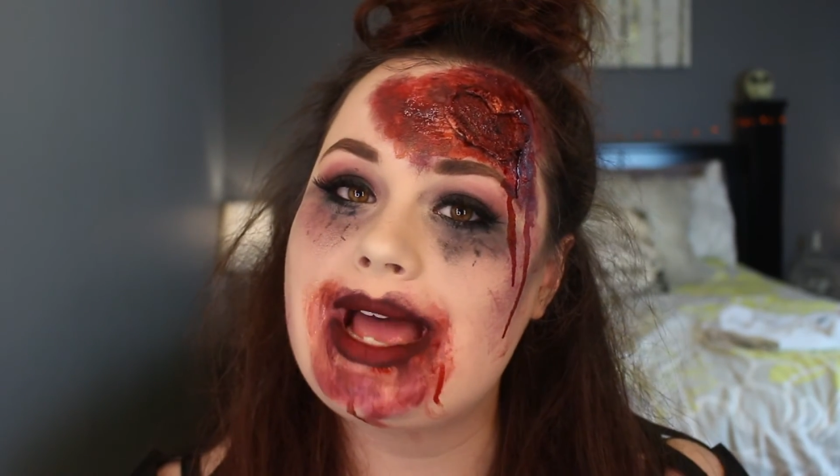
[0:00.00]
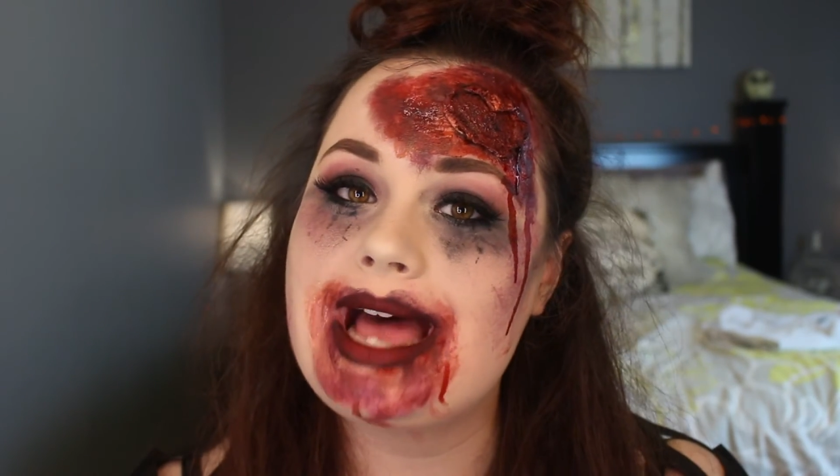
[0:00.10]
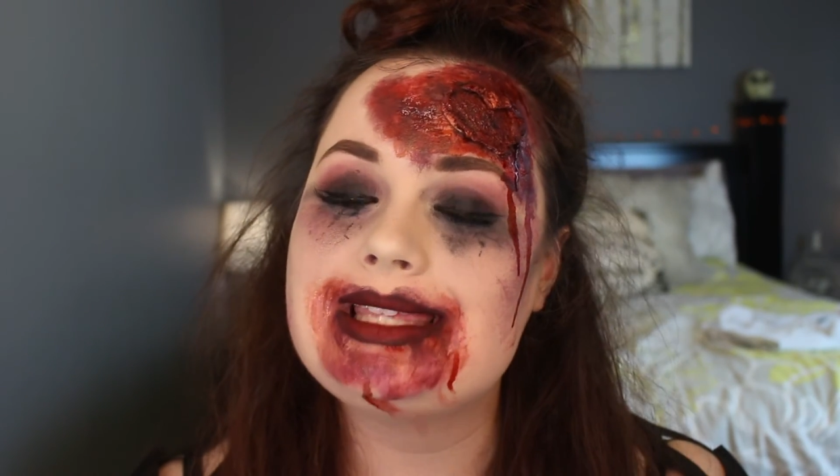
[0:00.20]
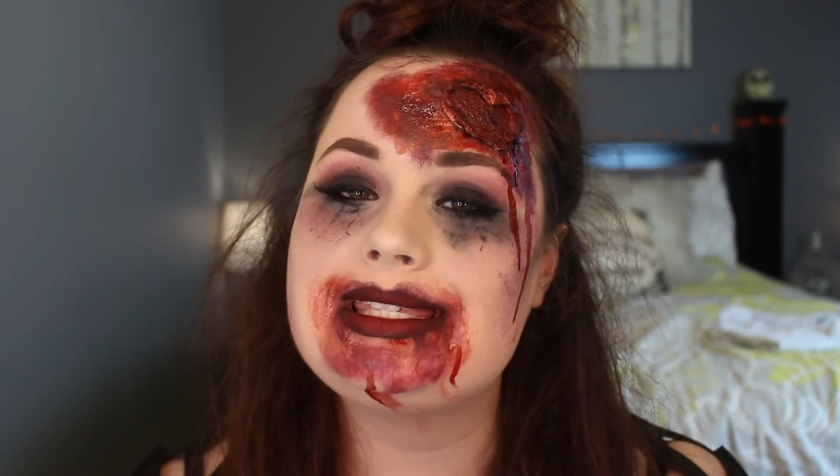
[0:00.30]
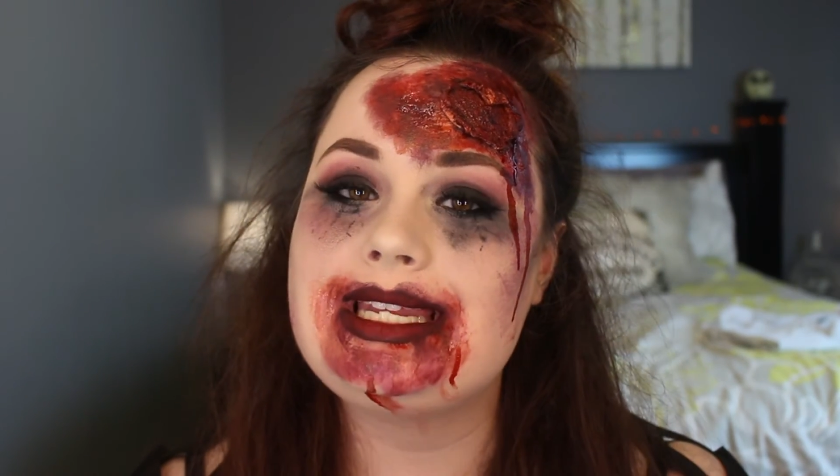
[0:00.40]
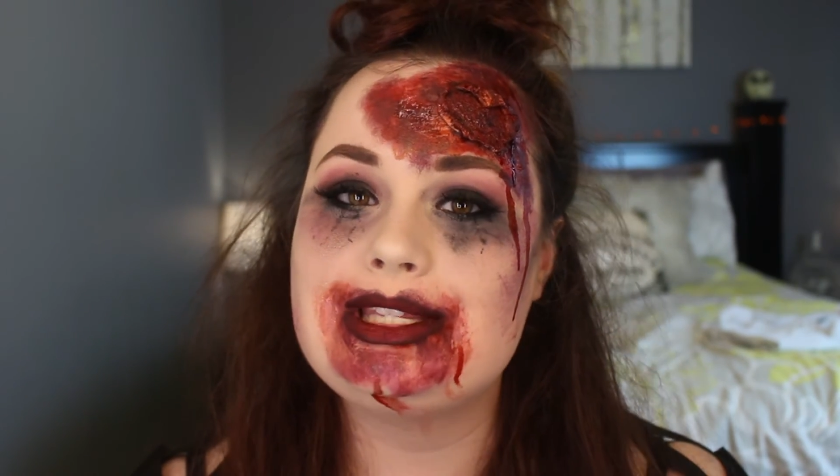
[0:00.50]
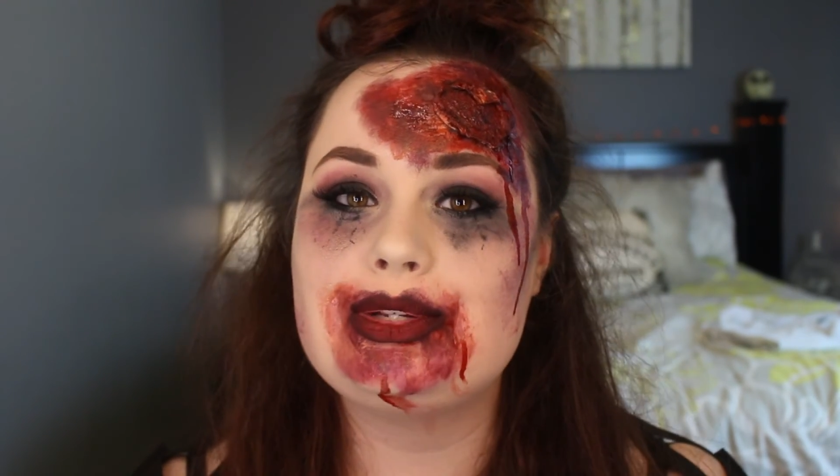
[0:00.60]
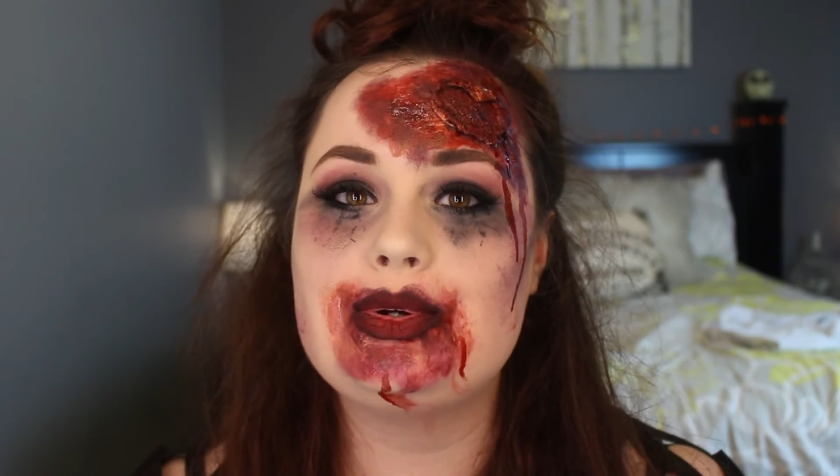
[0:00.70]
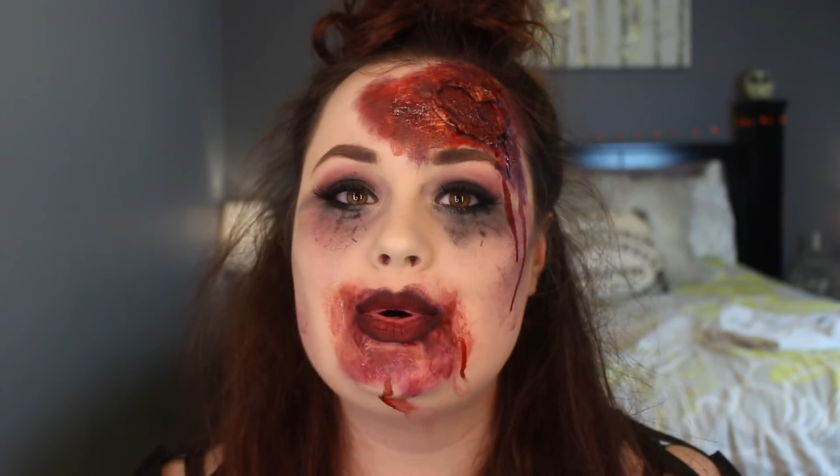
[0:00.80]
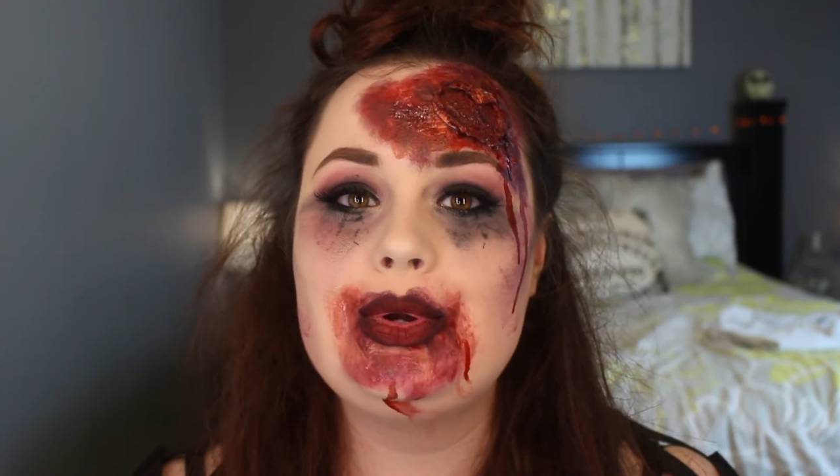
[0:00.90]
at City's
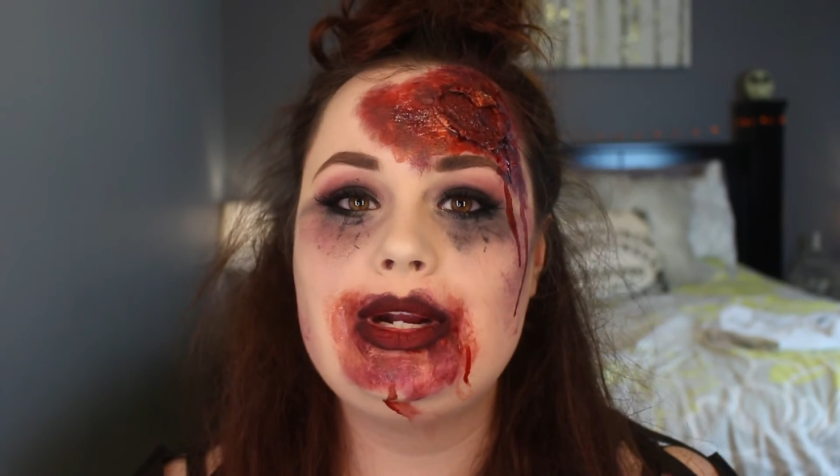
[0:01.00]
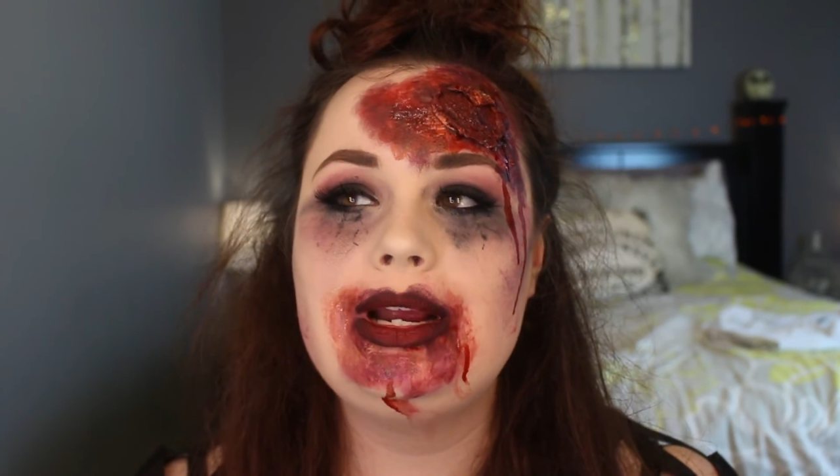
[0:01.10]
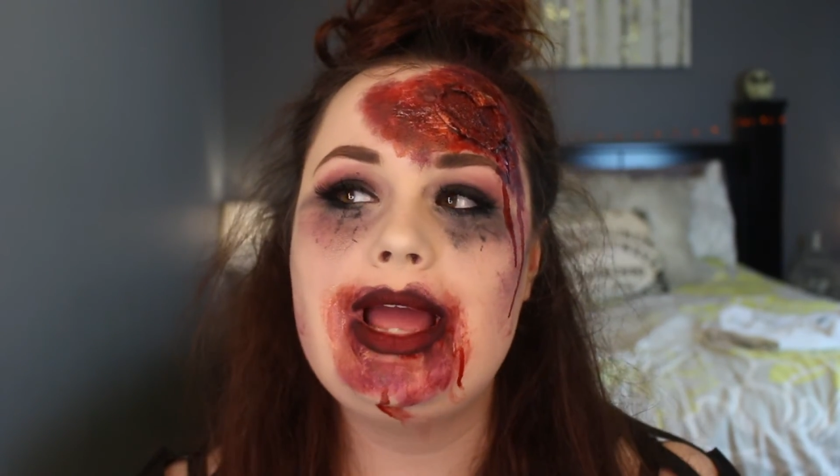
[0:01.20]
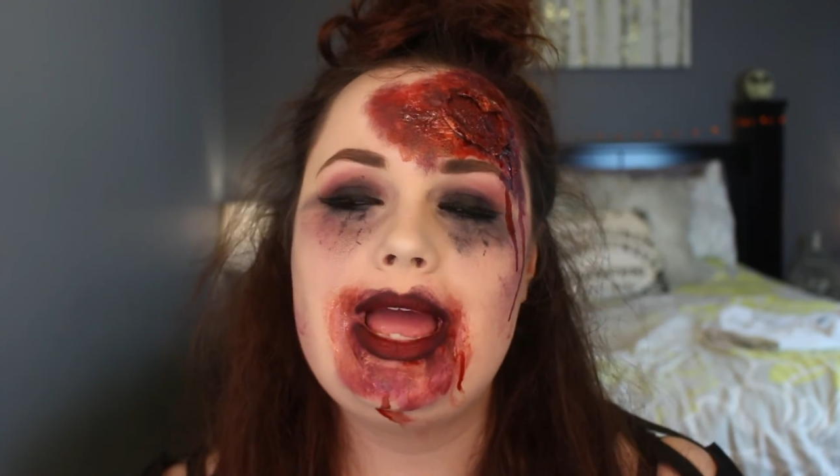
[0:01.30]
Little Corner